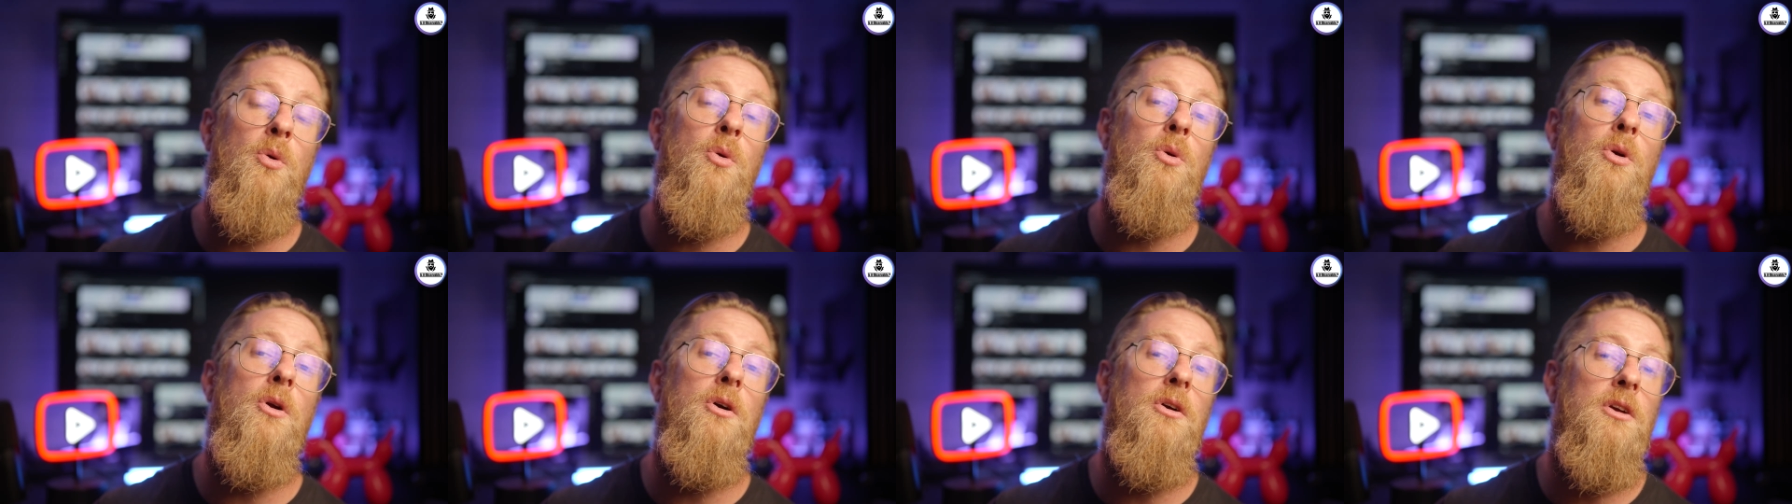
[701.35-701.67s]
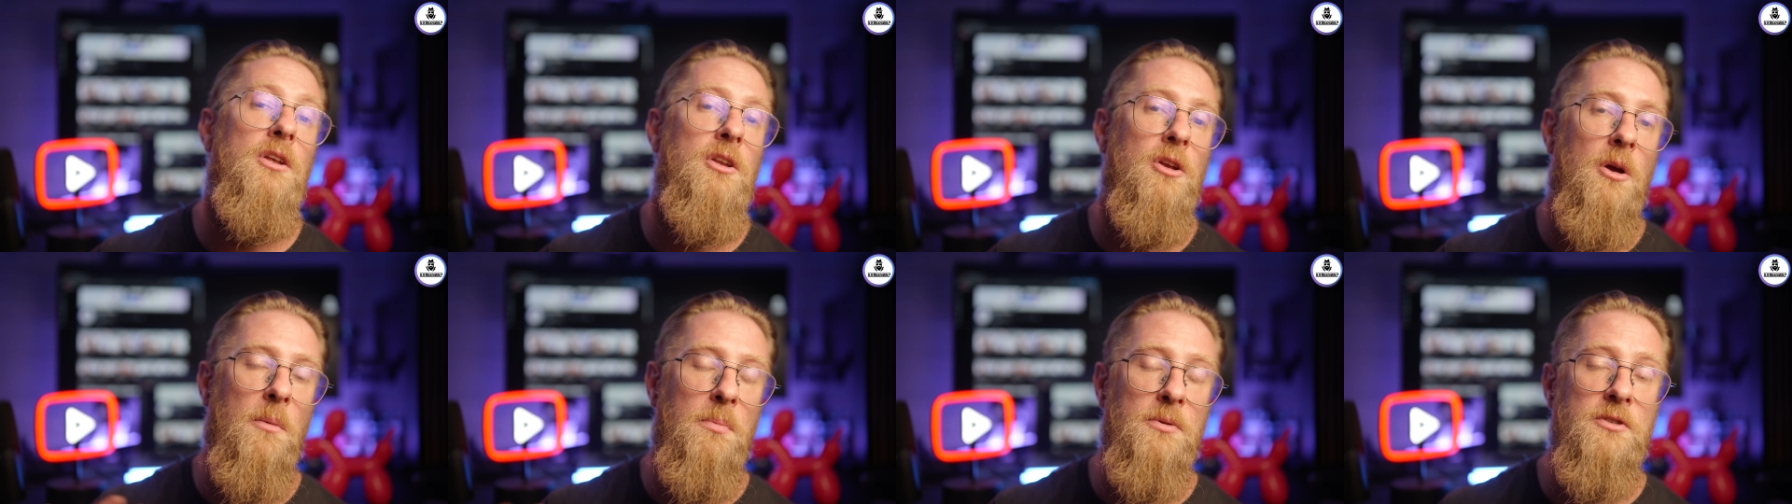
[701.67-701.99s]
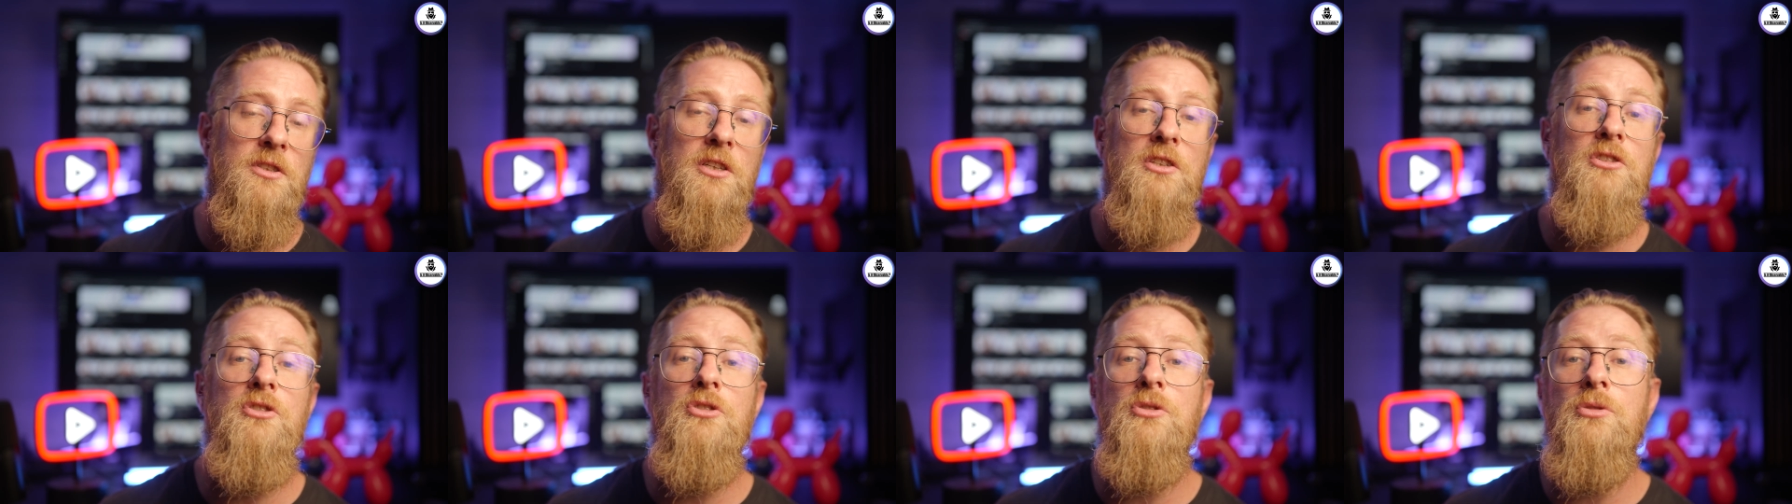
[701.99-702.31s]
or in the
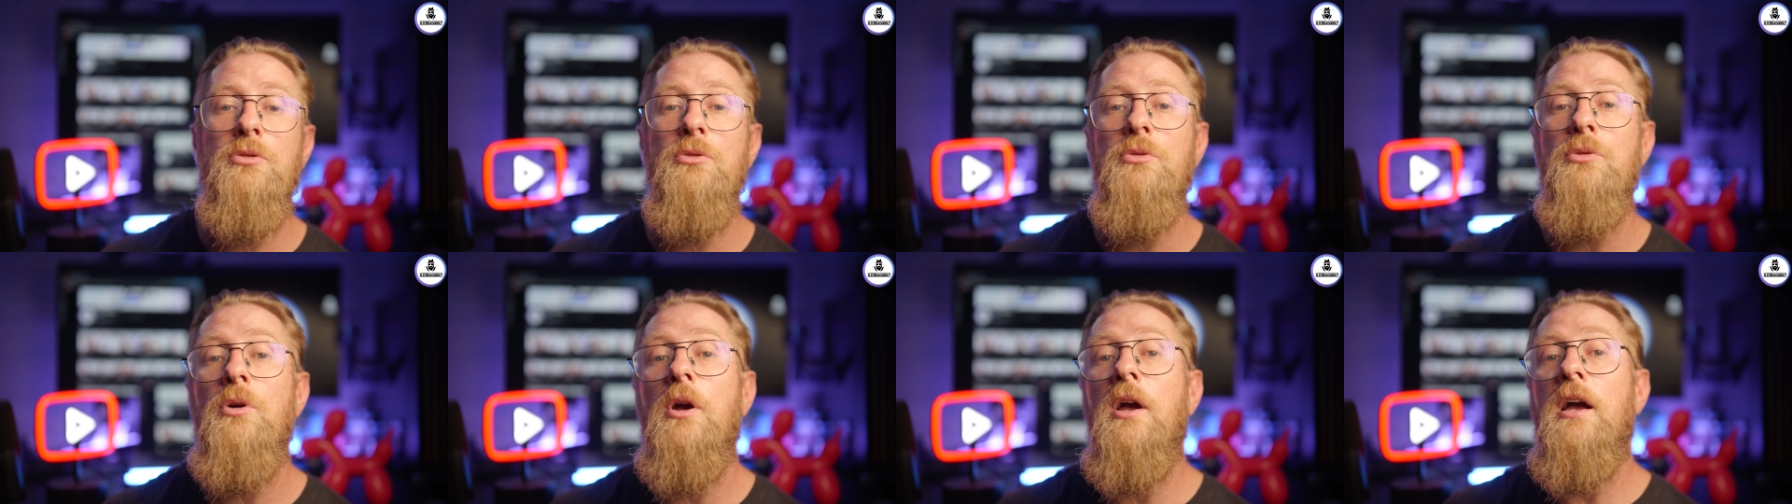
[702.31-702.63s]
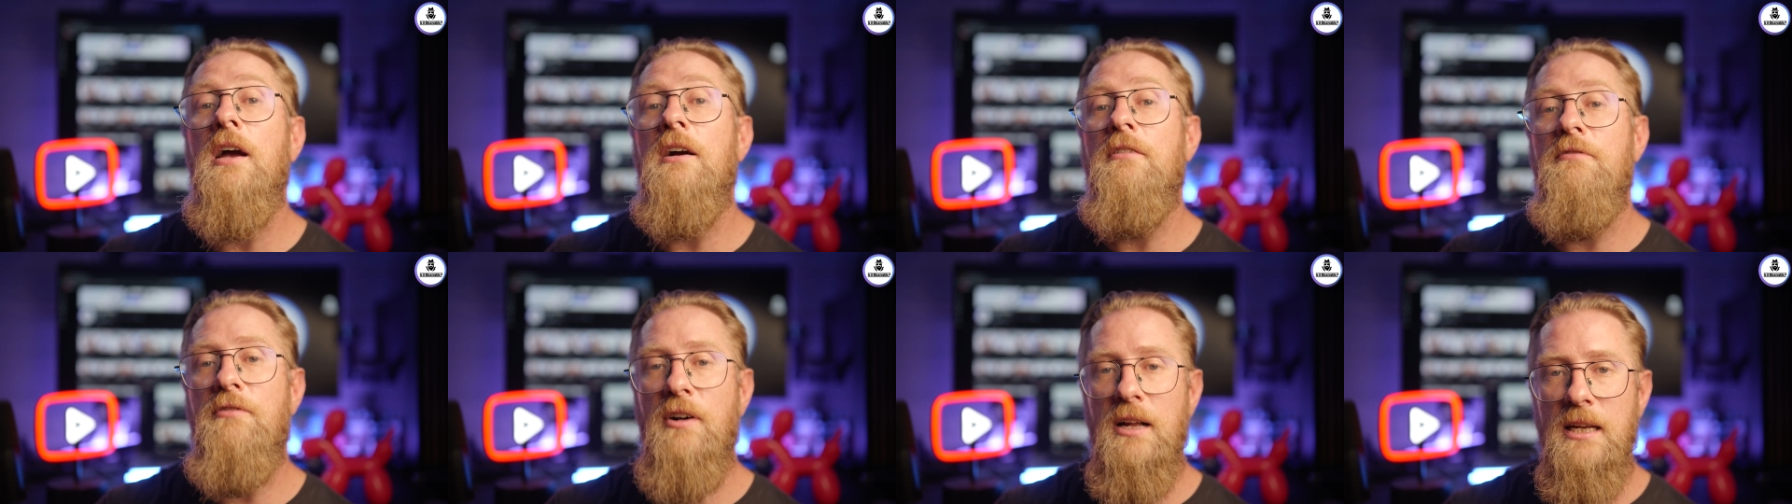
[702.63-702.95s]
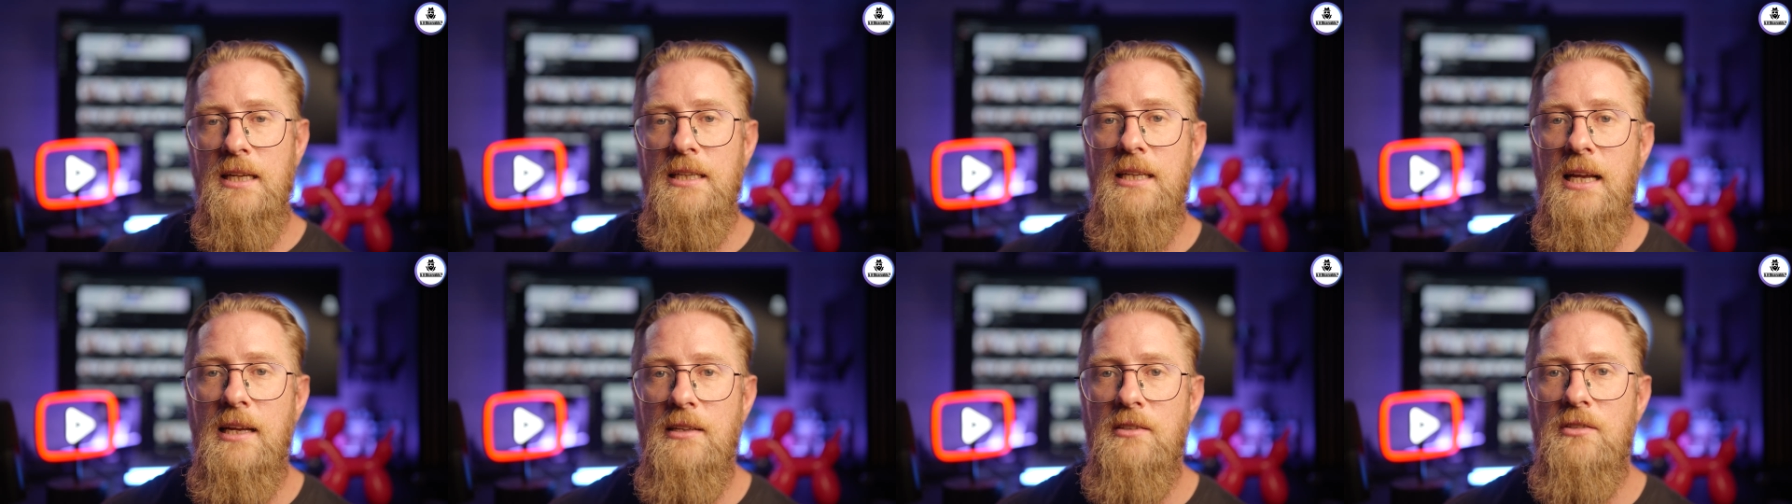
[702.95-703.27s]
opposites to
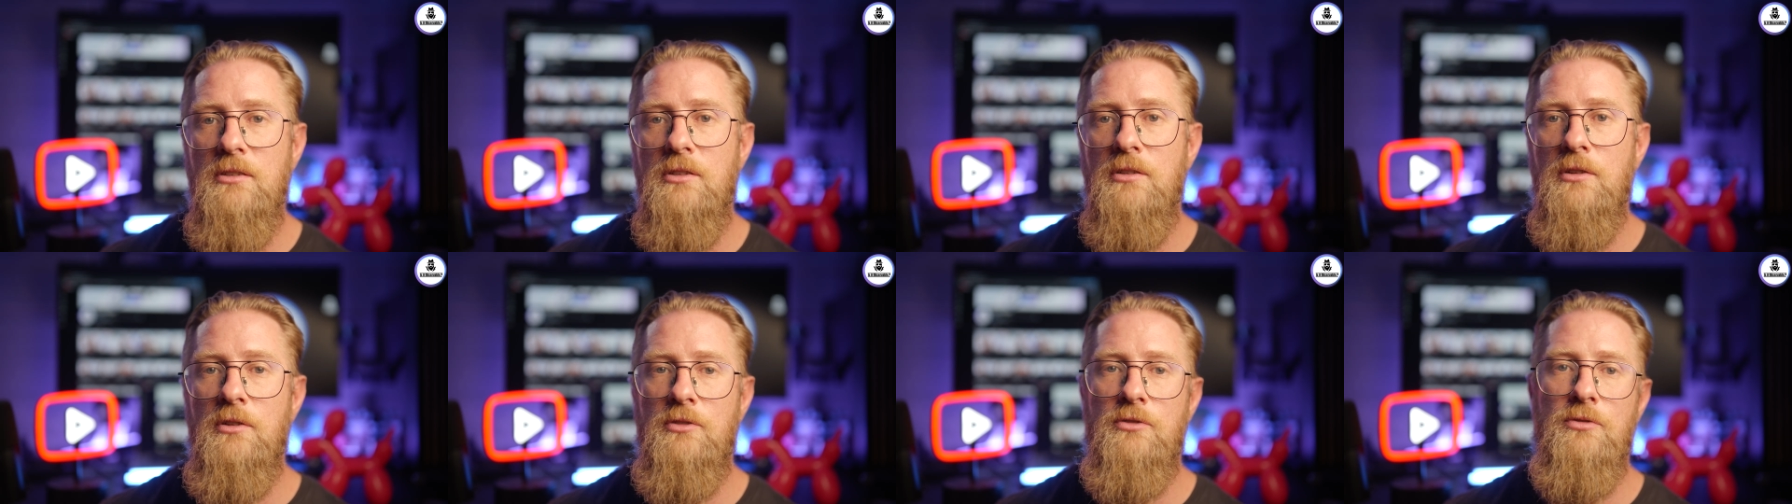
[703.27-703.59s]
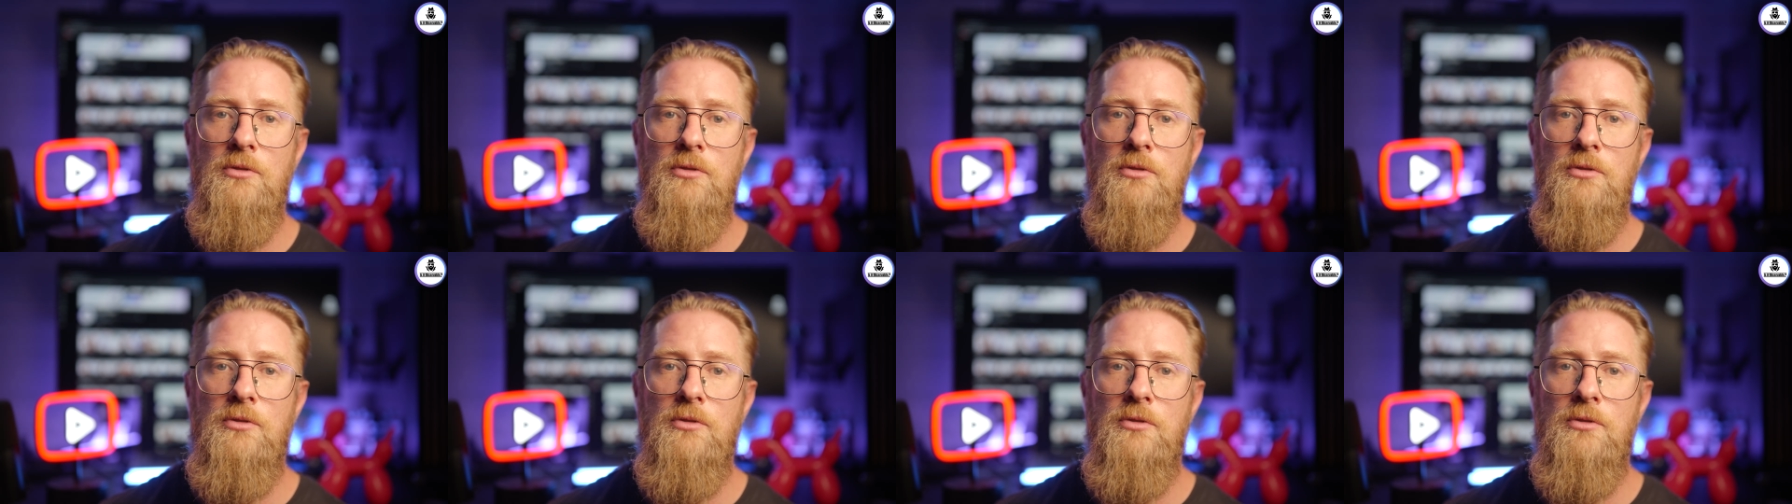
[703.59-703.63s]
validate.